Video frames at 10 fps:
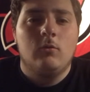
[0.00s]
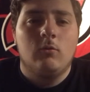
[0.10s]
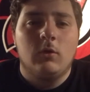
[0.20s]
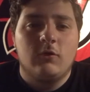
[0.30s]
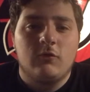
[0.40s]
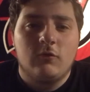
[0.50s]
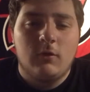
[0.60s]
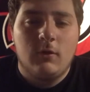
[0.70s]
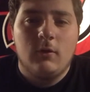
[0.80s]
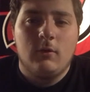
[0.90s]
which
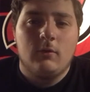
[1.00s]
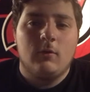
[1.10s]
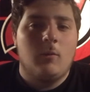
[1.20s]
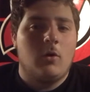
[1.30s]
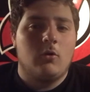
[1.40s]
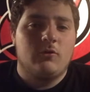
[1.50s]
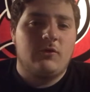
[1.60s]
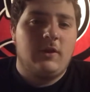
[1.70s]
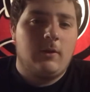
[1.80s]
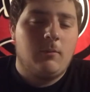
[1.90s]
tomorrow it's
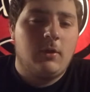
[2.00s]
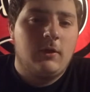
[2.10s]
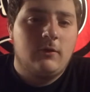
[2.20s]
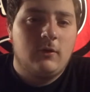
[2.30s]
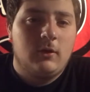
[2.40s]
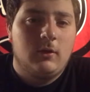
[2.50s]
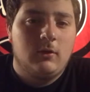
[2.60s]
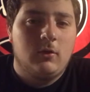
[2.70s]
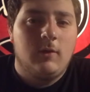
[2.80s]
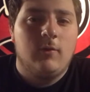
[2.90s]
taking place in
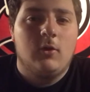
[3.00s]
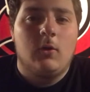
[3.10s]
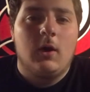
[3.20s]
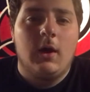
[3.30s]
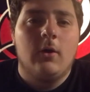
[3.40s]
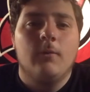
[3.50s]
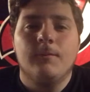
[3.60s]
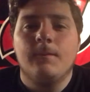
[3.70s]
Cleveland, Ohio.